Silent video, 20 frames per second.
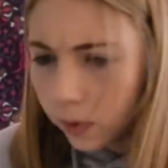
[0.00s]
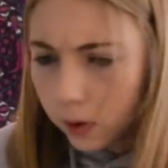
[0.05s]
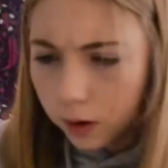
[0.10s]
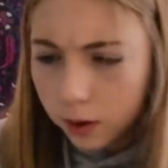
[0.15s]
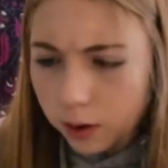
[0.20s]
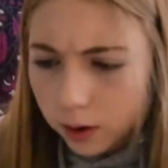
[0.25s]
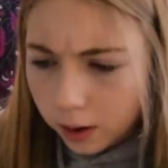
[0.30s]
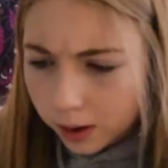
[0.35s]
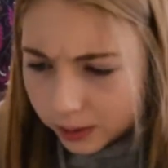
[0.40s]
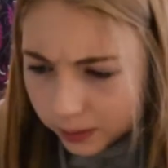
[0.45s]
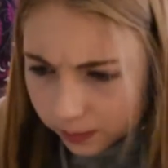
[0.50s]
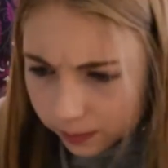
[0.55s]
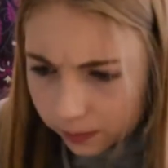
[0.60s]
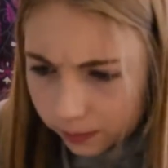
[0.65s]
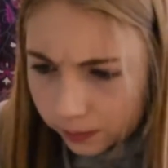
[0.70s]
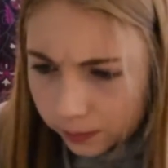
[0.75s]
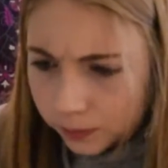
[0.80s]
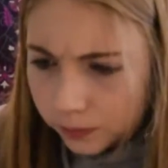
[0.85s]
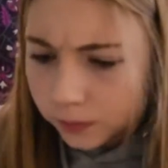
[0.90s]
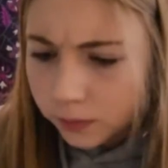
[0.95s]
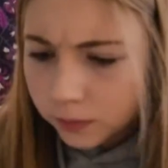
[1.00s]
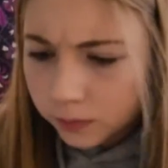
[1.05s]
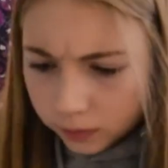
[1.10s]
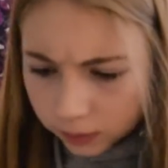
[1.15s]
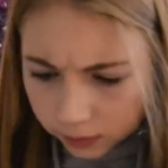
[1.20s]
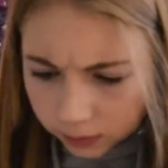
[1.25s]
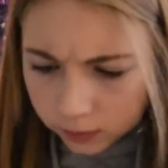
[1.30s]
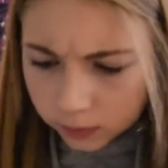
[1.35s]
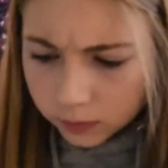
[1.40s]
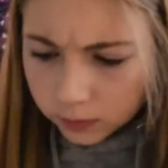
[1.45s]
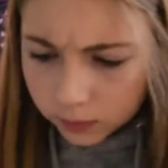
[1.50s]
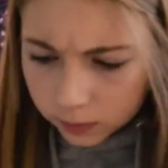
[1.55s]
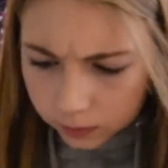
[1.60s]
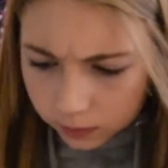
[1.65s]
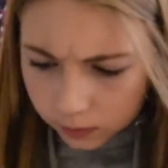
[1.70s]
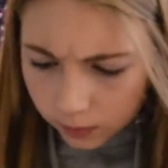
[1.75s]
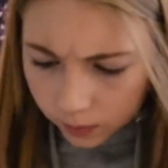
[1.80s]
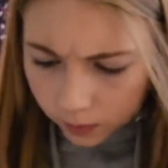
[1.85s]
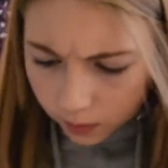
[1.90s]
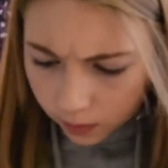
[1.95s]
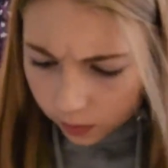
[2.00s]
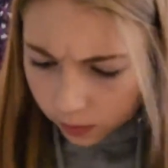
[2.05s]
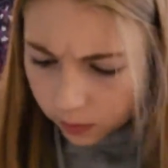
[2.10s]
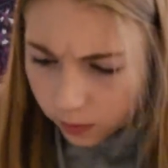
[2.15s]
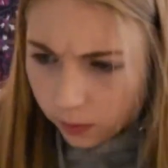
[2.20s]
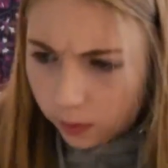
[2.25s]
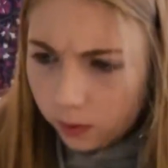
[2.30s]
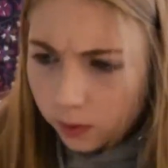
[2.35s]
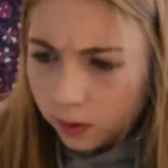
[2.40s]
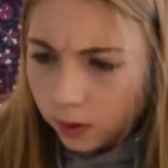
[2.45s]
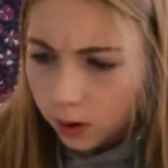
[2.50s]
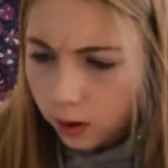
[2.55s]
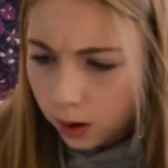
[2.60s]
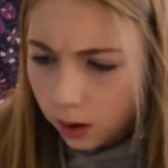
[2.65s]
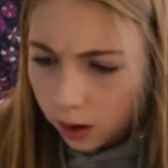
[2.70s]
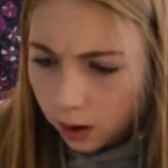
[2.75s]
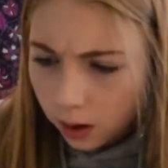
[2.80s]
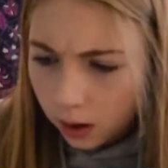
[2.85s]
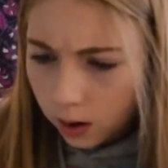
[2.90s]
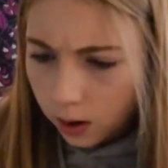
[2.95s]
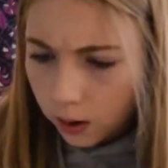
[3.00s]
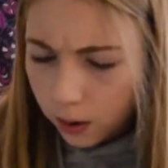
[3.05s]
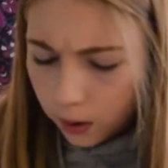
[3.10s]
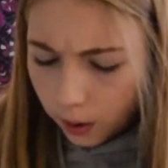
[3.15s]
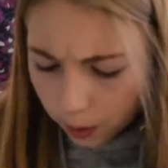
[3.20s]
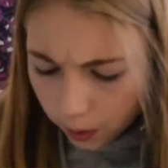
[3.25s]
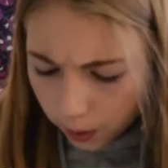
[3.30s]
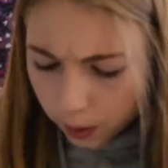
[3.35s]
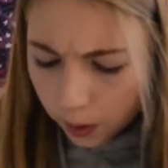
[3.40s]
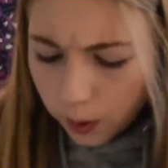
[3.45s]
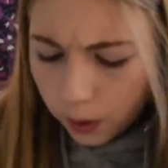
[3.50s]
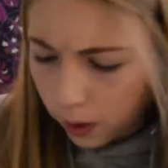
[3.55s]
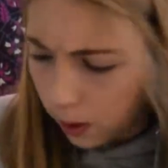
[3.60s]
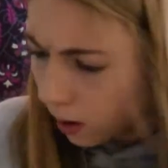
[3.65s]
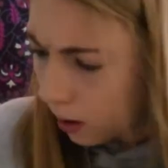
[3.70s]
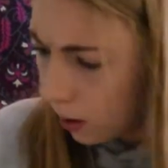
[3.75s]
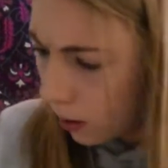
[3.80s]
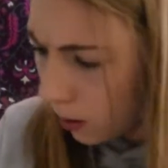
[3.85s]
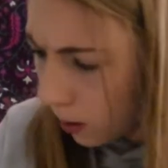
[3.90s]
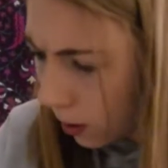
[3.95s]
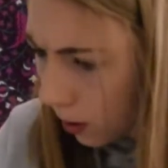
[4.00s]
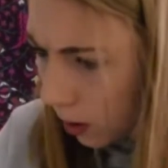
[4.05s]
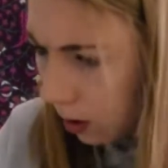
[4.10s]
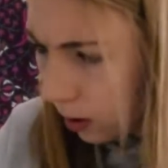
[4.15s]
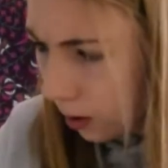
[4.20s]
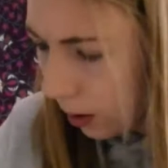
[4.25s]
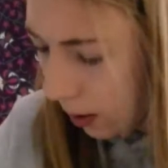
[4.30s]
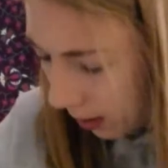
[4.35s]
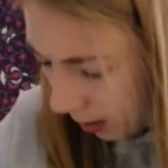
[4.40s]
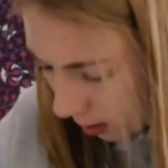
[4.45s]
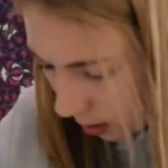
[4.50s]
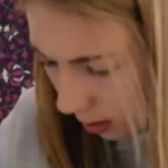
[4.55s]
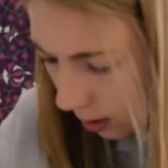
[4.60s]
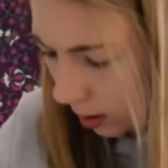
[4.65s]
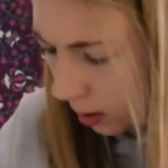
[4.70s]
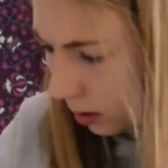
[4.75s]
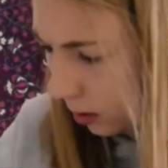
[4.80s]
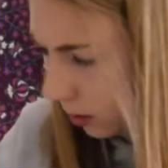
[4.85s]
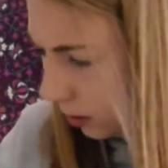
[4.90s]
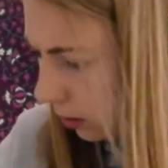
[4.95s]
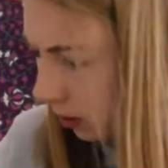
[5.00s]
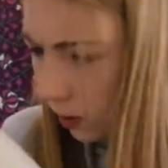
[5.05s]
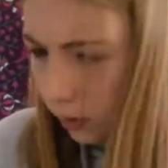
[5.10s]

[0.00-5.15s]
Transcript: cram the night before. Studies show that when you cram something that is completely new to you,